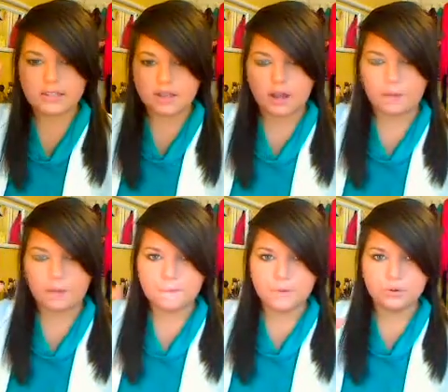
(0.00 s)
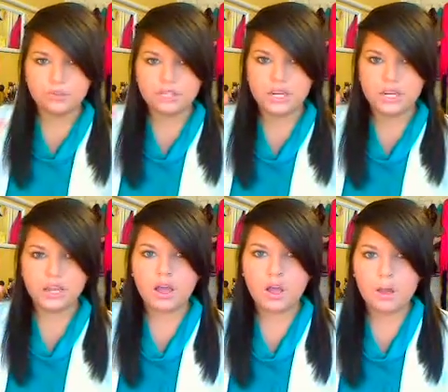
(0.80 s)
like a moussey
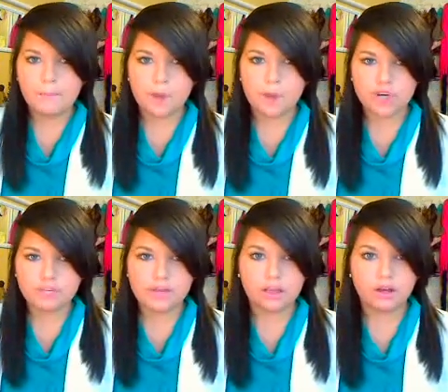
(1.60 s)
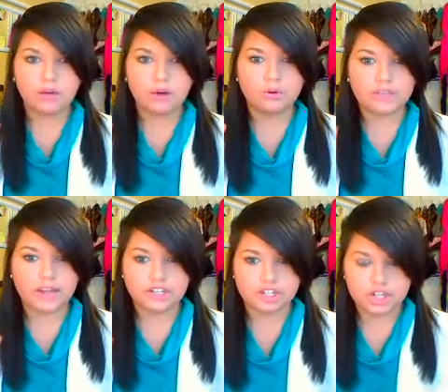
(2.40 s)
marshmallow
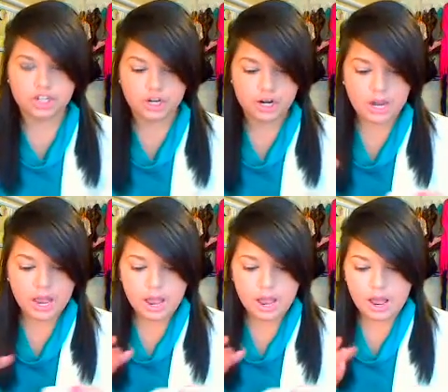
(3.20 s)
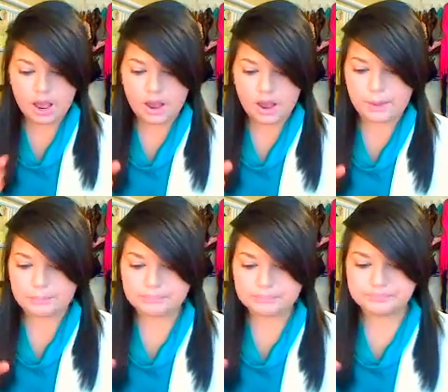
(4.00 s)
texture. Let me